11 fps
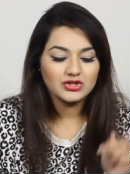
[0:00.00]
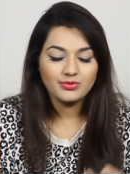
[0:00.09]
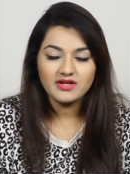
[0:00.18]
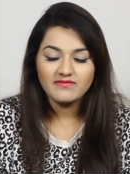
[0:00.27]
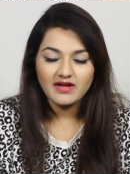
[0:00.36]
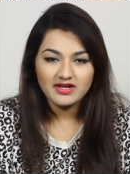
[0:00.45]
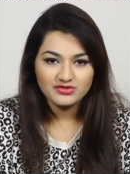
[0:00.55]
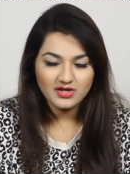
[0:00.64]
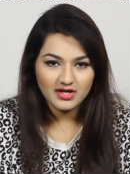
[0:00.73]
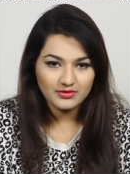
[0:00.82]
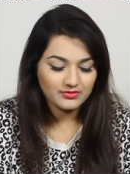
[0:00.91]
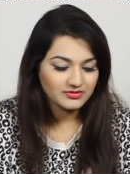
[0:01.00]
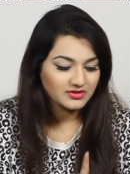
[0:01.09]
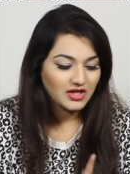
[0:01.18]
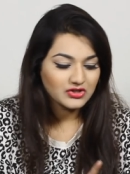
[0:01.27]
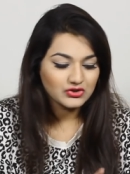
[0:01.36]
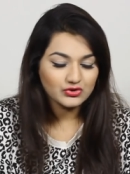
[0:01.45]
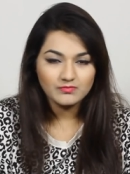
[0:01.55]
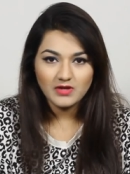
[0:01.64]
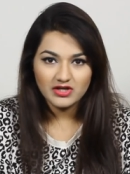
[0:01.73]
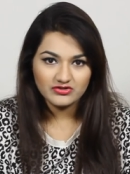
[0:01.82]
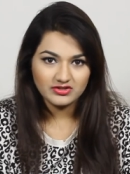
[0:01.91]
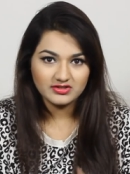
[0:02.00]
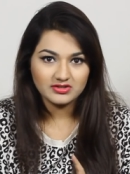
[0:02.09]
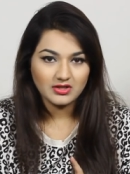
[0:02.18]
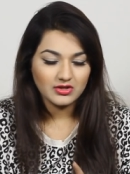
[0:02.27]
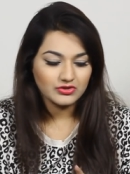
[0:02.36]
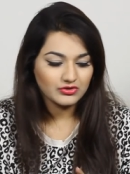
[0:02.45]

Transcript: 12 eyeshadows, 2 blushes,